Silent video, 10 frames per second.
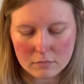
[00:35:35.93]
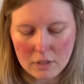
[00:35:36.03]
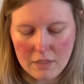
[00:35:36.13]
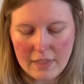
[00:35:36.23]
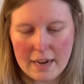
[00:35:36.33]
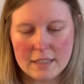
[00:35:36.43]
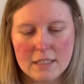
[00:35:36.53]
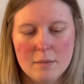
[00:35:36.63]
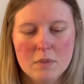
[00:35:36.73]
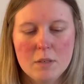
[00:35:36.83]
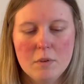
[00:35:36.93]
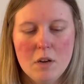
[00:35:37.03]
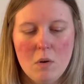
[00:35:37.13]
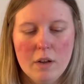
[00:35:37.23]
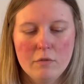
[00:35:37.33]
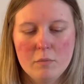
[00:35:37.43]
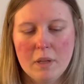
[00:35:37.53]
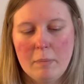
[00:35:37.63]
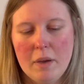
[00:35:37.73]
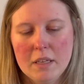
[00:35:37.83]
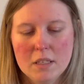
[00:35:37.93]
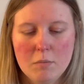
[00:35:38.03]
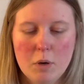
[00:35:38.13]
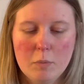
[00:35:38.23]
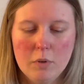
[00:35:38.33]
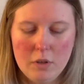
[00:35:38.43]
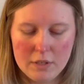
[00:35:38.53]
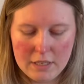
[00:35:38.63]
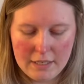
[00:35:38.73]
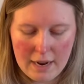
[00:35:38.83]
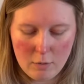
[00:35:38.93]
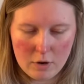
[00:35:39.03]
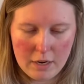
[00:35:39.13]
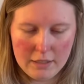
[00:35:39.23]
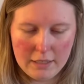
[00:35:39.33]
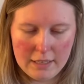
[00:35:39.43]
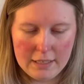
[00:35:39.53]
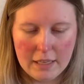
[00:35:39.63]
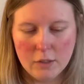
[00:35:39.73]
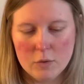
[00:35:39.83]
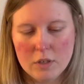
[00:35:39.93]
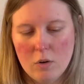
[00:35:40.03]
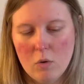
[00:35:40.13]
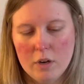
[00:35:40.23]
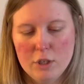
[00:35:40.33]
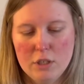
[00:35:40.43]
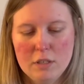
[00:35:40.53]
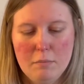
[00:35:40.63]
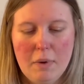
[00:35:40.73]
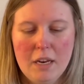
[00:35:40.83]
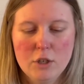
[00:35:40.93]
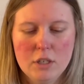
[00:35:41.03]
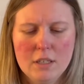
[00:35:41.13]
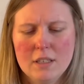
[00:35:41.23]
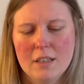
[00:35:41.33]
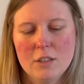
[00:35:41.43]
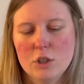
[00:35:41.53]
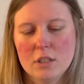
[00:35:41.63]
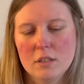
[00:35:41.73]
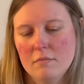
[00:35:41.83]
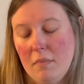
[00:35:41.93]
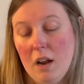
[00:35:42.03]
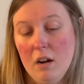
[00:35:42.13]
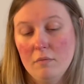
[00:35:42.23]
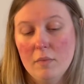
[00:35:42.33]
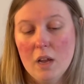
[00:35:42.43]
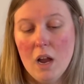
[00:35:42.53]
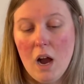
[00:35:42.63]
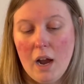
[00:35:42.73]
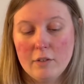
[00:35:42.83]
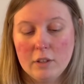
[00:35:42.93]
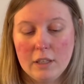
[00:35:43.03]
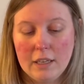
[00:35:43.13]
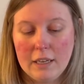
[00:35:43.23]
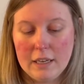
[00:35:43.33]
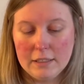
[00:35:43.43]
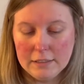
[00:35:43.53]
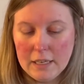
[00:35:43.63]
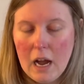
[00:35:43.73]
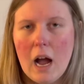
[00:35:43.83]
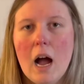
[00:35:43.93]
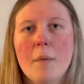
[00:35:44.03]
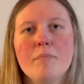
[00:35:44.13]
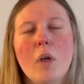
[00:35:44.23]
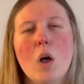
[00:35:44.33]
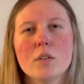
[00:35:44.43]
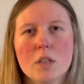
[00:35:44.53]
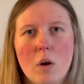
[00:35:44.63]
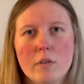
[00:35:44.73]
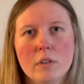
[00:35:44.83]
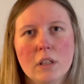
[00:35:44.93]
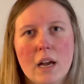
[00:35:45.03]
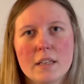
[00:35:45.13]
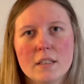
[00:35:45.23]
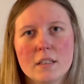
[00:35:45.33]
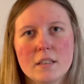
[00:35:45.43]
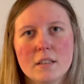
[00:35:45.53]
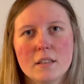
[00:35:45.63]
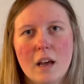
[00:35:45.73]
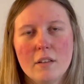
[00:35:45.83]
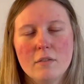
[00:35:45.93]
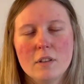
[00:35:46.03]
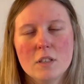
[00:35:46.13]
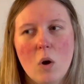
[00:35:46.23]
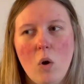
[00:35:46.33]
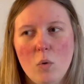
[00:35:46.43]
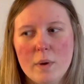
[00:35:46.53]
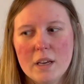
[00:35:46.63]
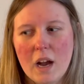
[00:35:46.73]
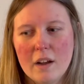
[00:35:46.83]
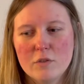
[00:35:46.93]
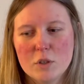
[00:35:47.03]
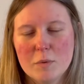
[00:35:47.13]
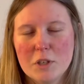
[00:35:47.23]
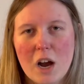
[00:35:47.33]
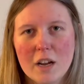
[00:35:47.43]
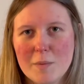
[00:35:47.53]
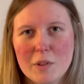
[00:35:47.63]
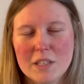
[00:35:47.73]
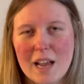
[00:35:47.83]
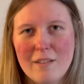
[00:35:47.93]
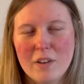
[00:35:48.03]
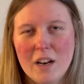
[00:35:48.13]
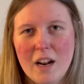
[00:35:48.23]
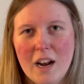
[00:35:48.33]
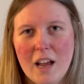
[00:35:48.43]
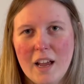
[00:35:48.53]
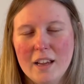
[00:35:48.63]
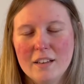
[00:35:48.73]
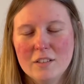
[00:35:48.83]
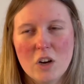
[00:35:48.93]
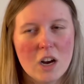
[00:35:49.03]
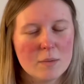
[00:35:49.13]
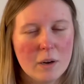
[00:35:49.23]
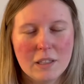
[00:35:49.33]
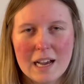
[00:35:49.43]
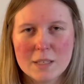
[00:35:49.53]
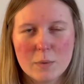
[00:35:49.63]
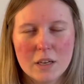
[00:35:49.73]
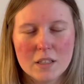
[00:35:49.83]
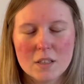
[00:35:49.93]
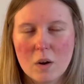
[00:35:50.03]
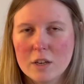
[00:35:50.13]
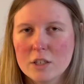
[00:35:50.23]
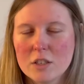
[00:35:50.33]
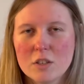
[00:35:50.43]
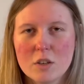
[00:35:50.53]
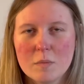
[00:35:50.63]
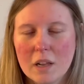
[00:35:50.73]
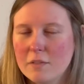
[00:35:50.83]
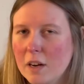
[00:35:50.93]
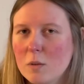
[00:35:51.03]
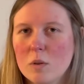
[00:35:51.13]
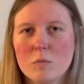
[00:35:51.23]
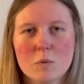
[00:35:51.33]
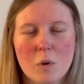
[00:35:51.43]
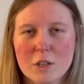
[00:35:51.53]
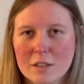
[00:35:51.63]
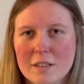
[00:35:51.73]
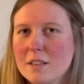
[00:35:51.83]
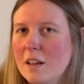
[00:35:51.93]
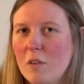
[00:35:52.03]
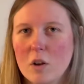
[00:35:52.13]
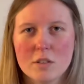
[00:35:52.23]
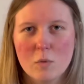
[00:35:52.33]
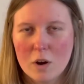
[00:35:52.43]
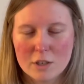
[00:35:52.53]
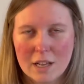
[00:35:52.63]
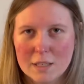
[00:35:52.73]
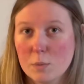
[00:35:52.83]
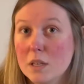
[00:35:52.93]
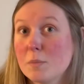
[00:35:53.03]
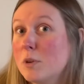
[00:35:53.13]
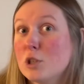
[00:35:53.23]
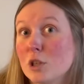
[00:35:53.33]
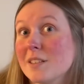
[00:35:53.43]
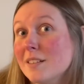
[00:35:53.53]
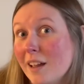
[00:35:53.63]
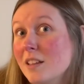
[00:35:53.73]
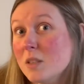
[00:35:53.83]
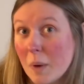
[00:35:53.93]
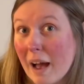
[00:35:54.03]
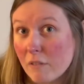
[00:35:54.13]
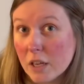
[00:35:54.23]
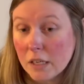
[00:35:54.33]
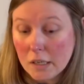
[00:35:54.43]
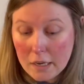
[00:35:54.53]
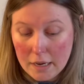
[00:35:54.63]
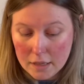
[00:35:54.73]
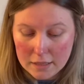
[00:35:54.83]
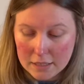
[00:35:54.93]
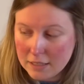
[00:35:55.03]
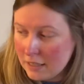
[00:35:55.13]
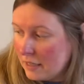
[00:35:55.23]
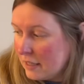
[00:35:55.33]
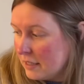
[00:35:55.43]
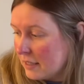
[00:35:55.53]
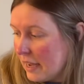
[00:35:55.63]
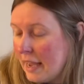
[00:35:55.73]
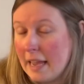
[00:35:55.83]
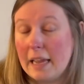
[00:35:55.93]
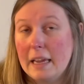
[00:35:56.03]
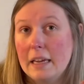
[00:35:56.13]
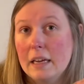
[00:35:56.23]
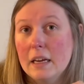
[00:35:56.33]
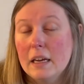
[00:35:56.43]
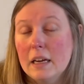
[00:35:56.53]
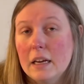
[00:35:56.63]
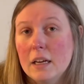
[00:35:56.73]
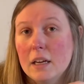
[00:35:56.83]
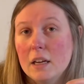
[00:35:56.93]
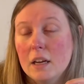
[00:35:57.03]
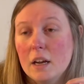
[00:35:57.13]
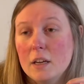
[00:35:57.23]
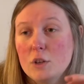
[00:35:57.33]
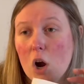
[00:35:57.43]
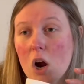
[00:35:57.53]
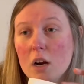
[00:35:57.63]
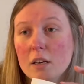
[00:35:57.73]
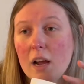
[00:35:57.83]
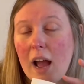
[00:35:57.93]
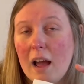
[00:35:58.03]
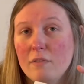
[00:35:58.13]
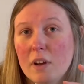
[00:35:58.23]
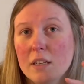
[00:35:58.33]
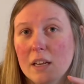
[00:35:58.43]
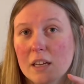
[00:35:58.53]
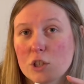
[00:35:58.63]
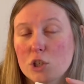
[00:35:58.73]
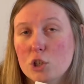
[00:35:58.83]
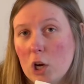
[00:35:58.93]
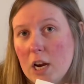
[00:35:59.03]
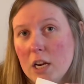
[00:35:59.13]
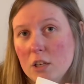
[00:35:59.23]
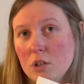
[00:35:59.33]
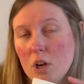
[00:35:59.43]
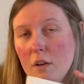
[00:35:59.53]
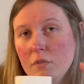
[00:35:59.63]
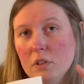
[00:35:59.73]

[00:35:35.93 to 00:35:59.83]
that it seems to be going from like pinks and purples and now we're in like yellows and oranges and beiges. It's just, I don't know. I really like it. Also, I realized that this whole week I've just been talking about this advent, and I talked about it last week, and so I just assumed that if anyone was watching this, they've also watched last week's. But just in case you haven't, this is a yarn advent exchange of